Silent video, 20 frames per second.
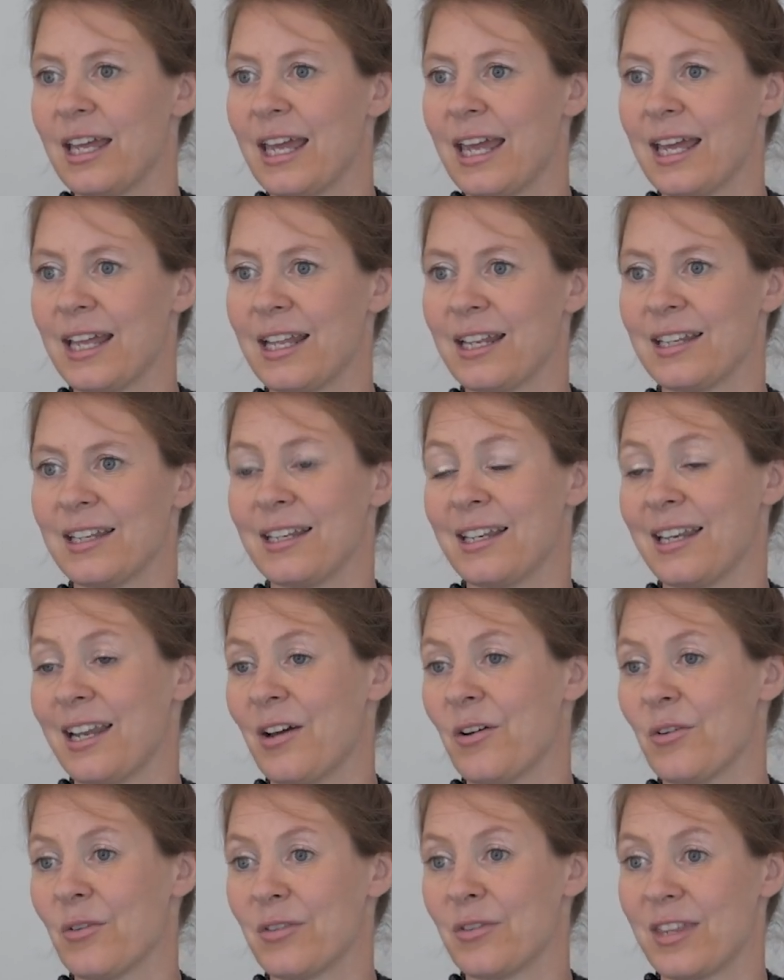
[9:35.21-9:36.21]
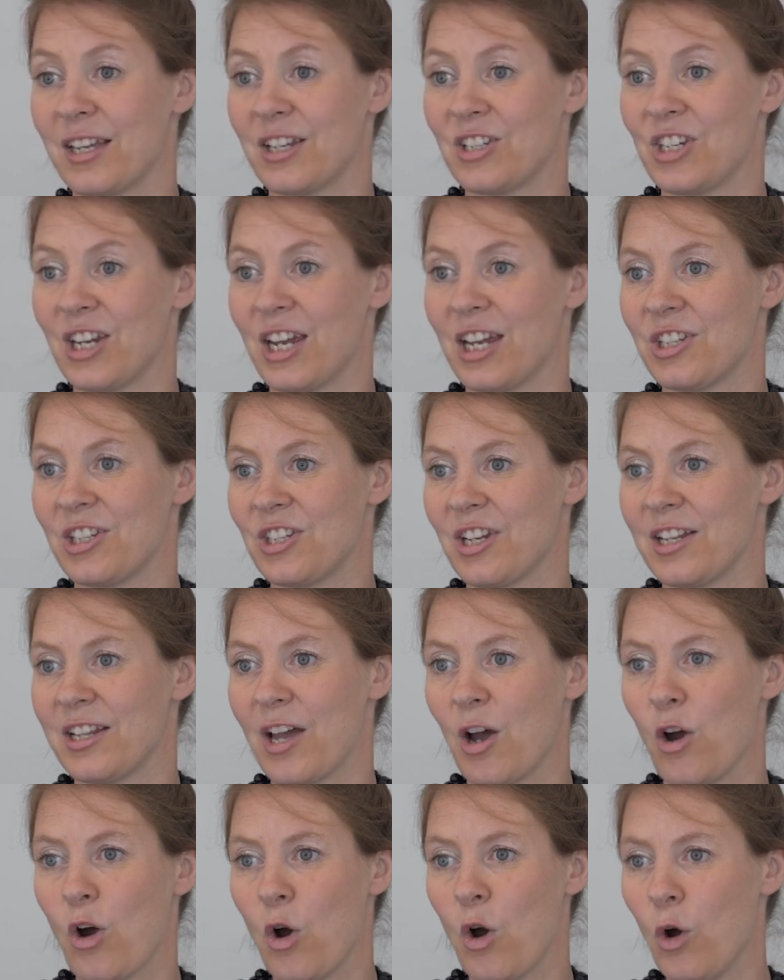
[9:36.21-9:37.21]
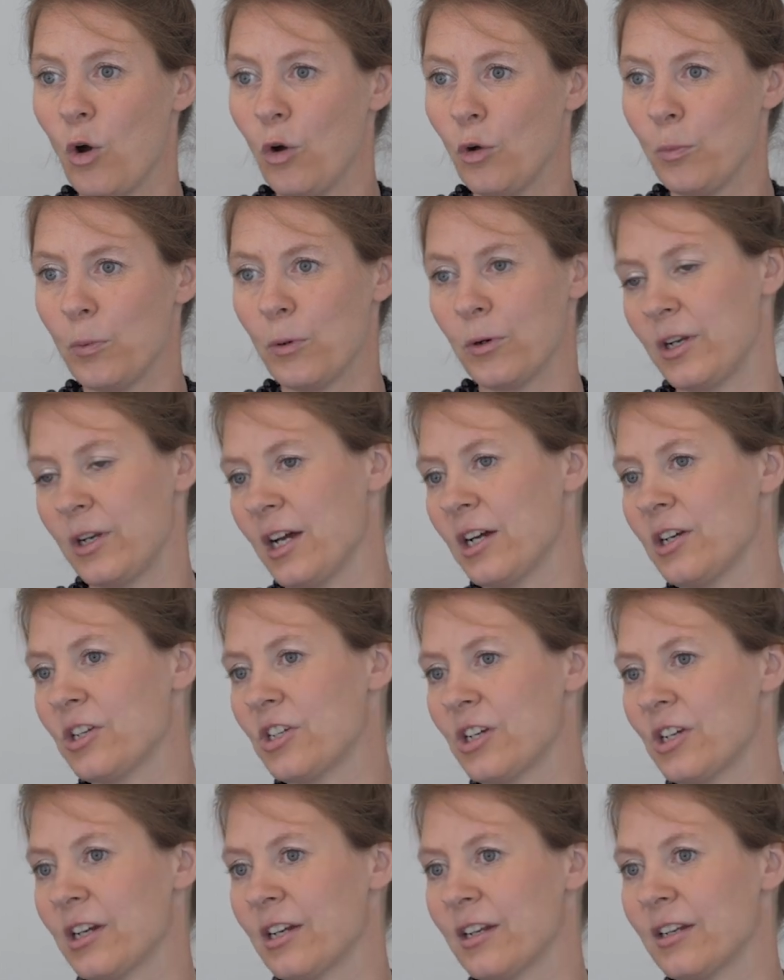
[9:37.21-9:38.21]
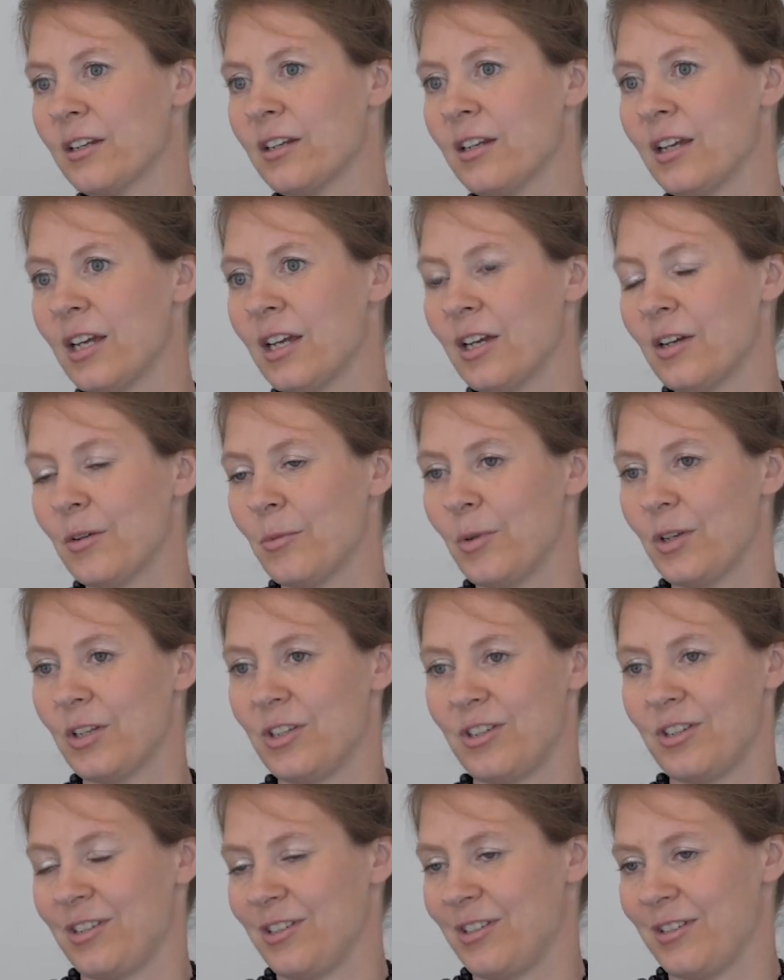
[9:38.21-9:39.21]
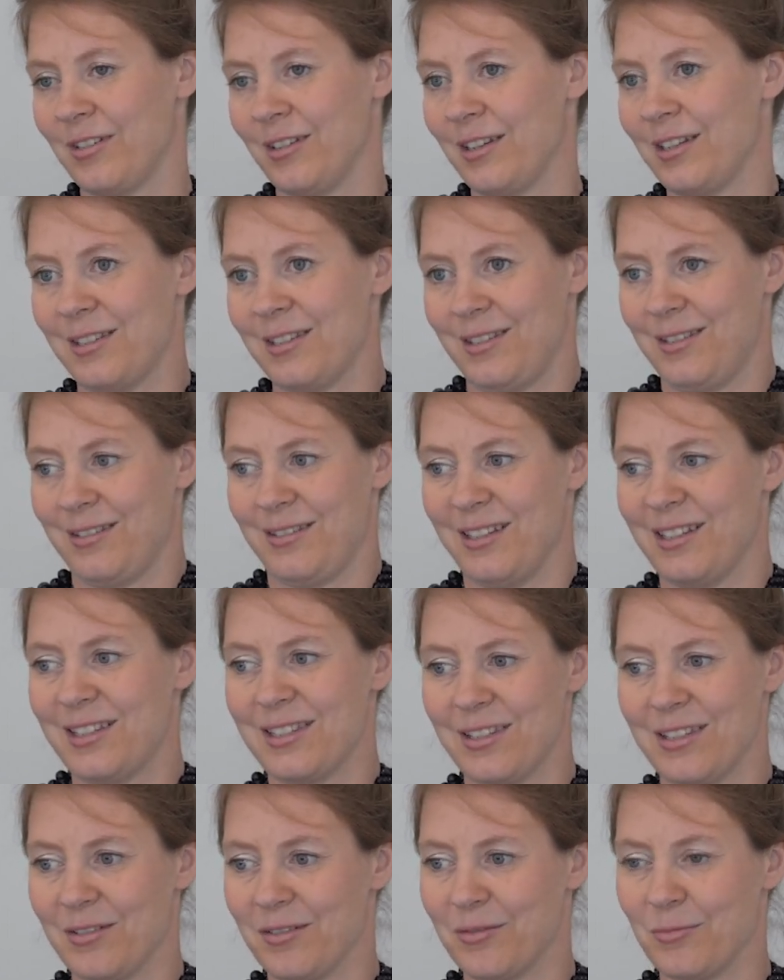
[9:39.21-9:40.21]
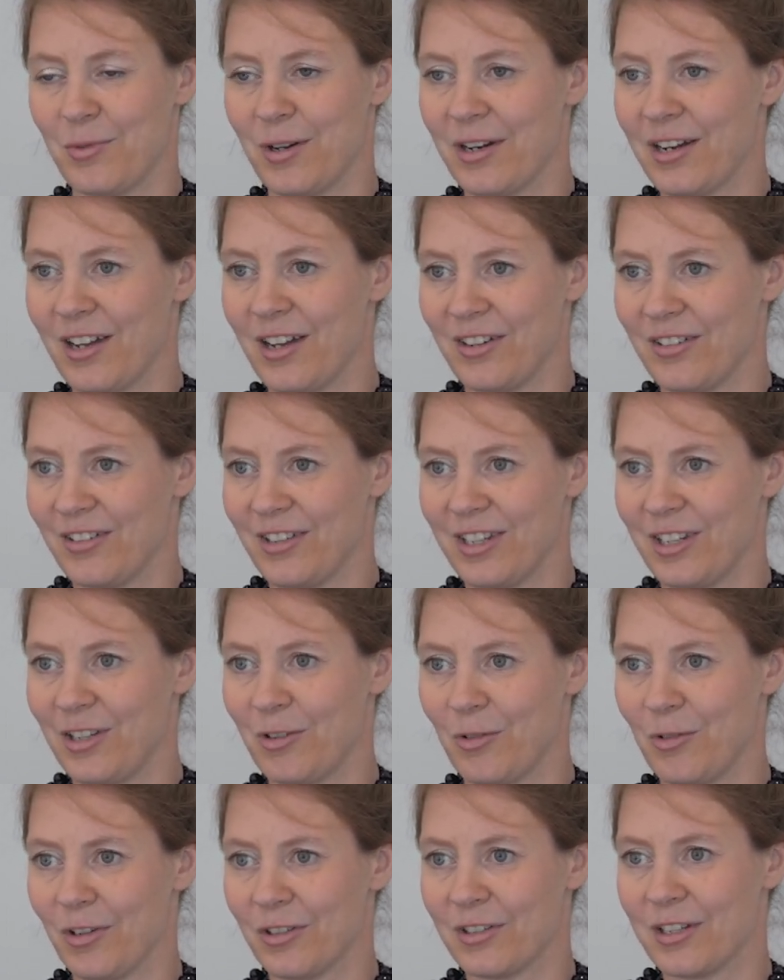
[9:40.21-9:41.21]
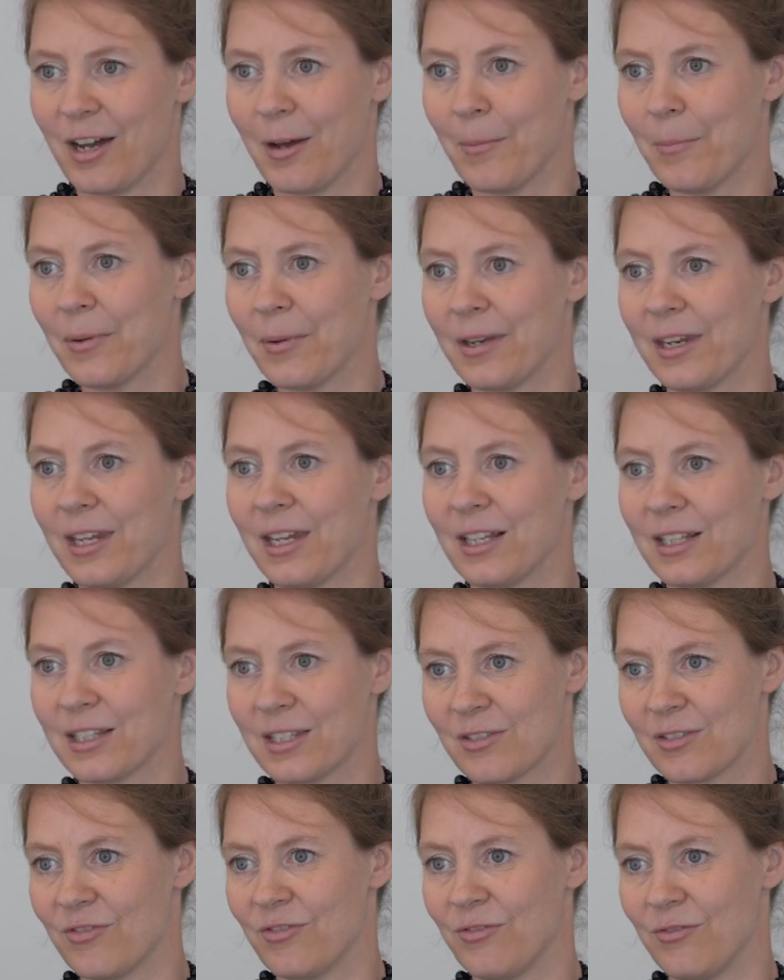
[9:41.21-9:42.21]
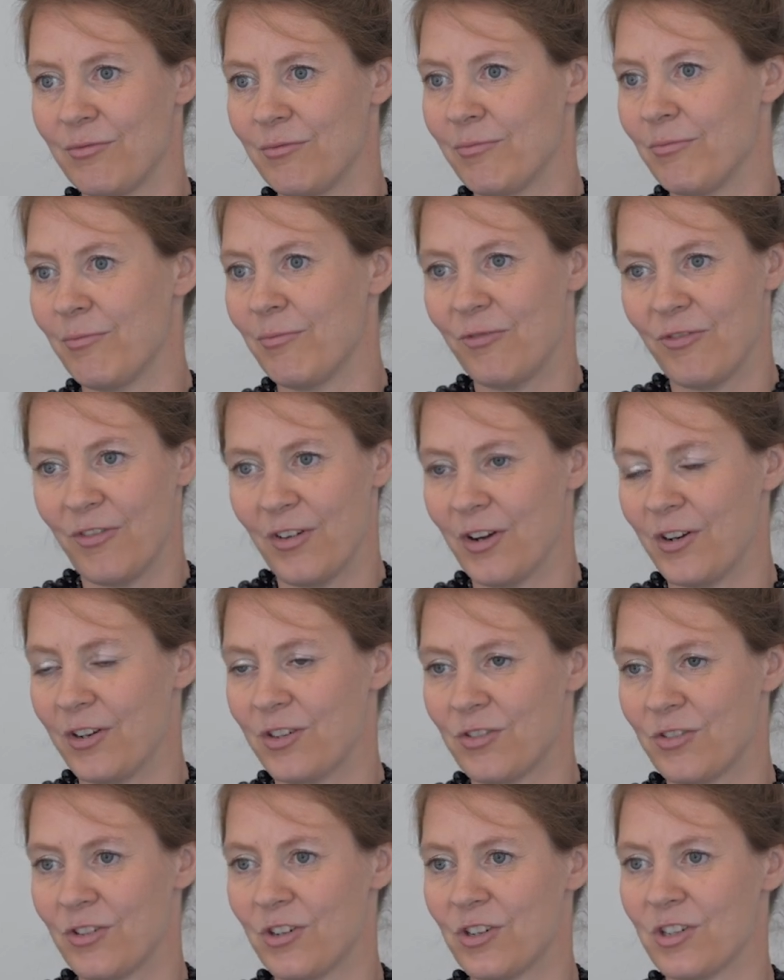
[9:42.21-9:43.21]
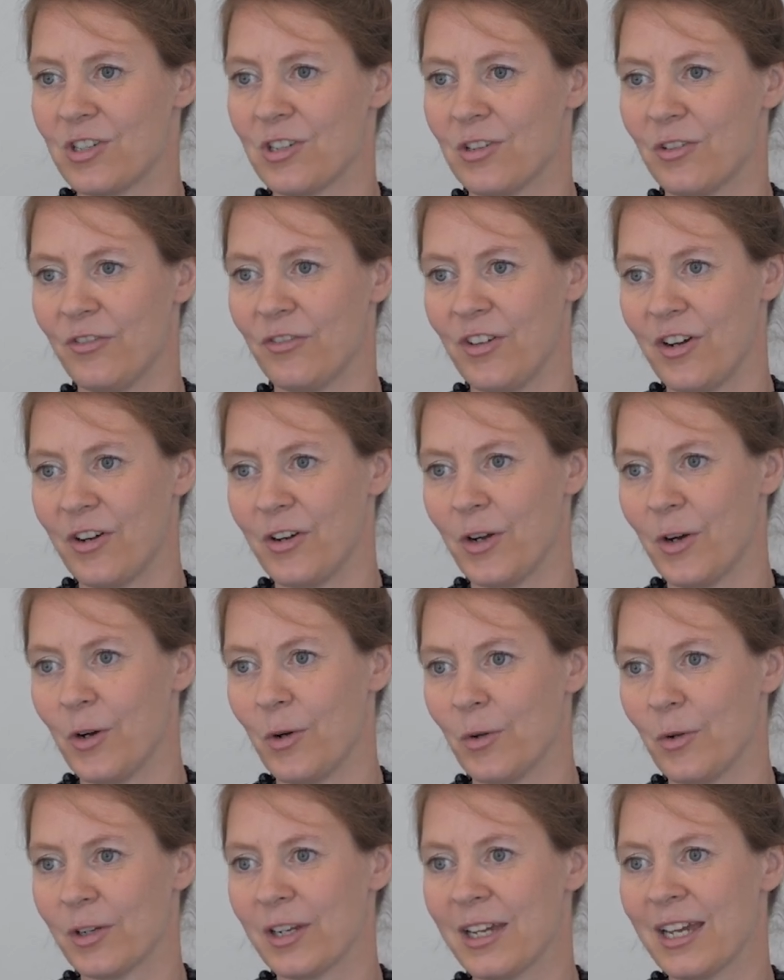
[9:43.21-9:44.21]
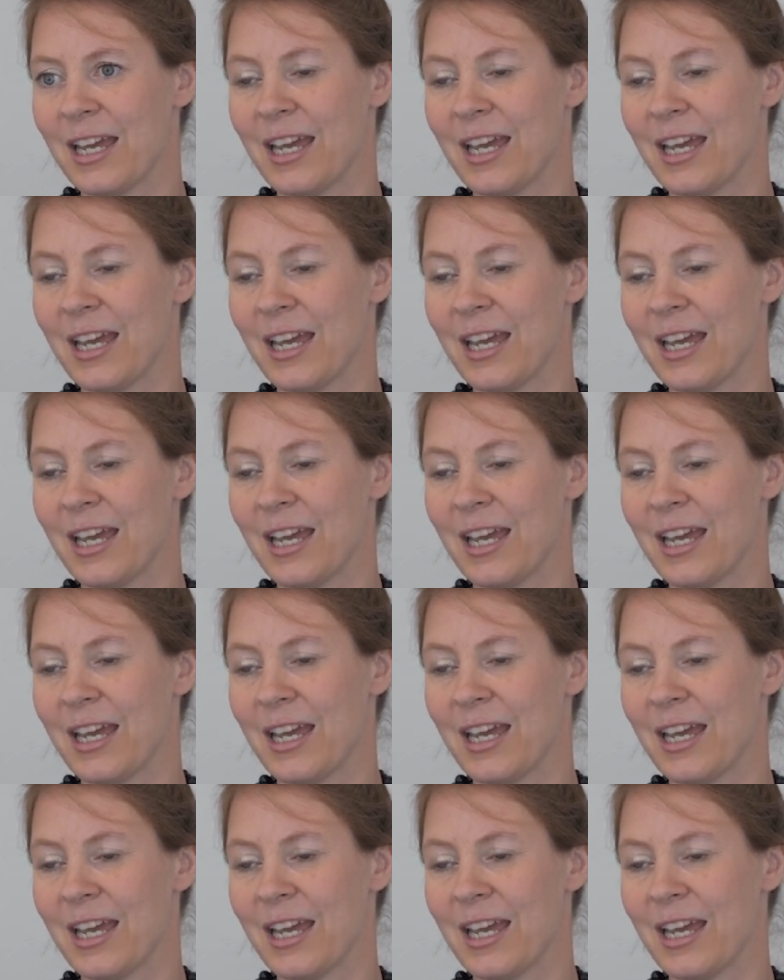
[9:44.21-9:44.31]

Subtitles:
And now they're changing their whole production, which is, it's a 100-year-old company. It's very traditional, very old.